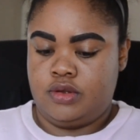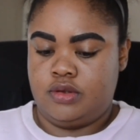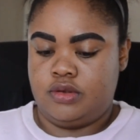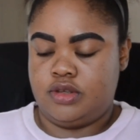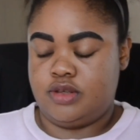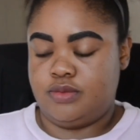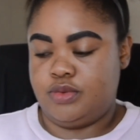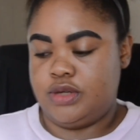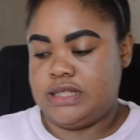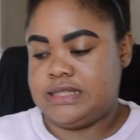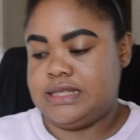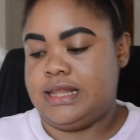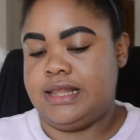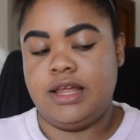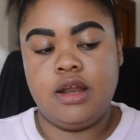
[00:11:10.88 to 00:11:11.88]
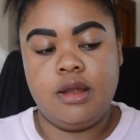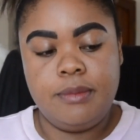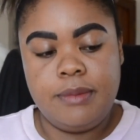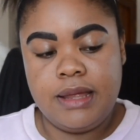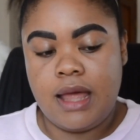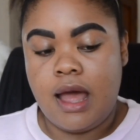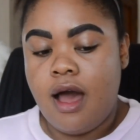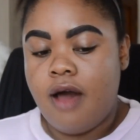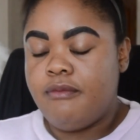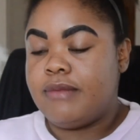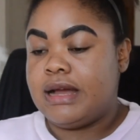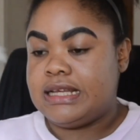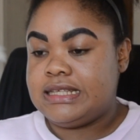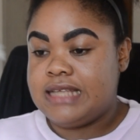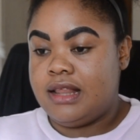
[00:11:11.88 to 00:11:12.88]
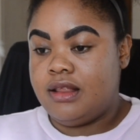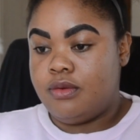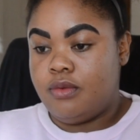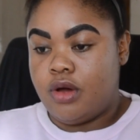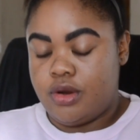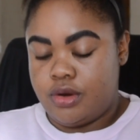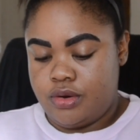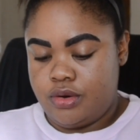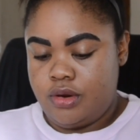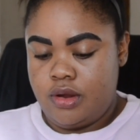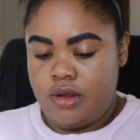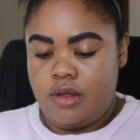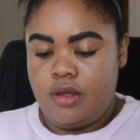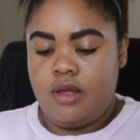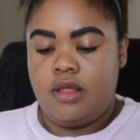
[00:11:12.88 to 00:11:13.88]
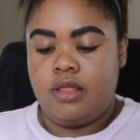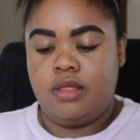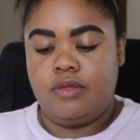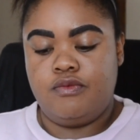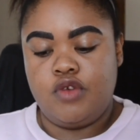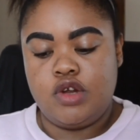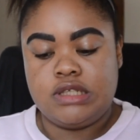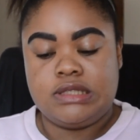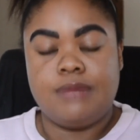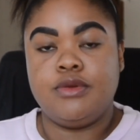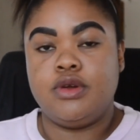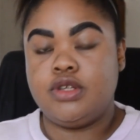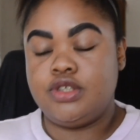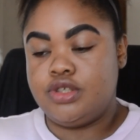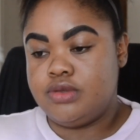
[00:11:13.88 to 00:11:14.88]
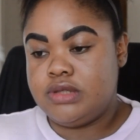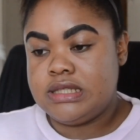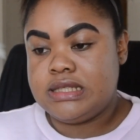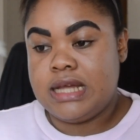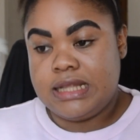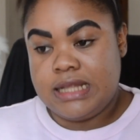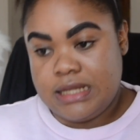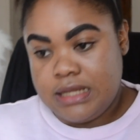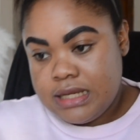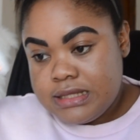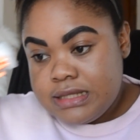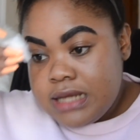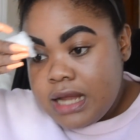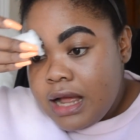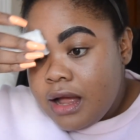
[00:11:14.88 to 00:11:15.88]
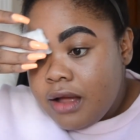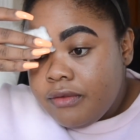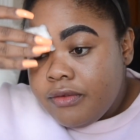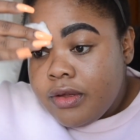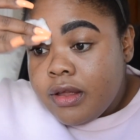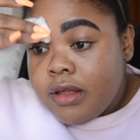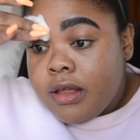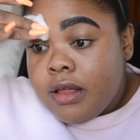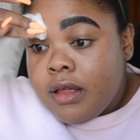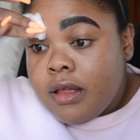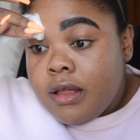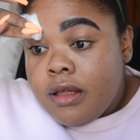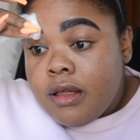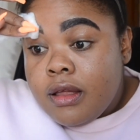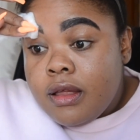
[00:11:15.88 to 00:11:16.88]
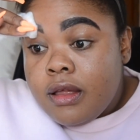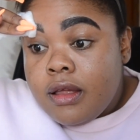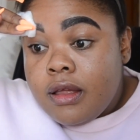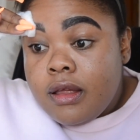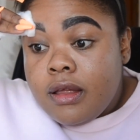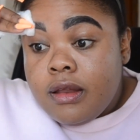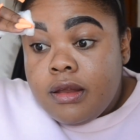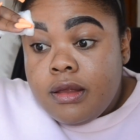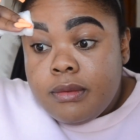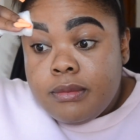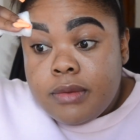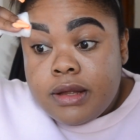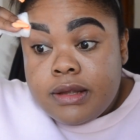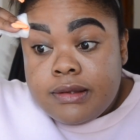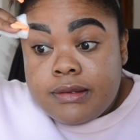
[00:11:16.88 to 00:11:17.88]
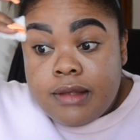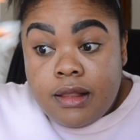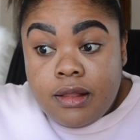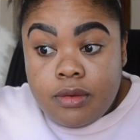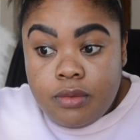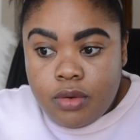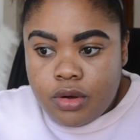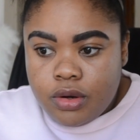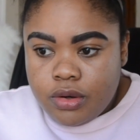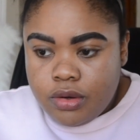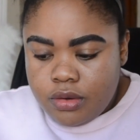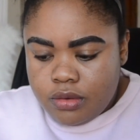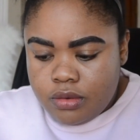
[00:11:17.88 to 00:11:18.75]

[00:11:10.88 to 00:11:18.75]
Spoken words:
spritz a little bit of micellar water, and first I'm going to use the side that doesn't have any micellar water.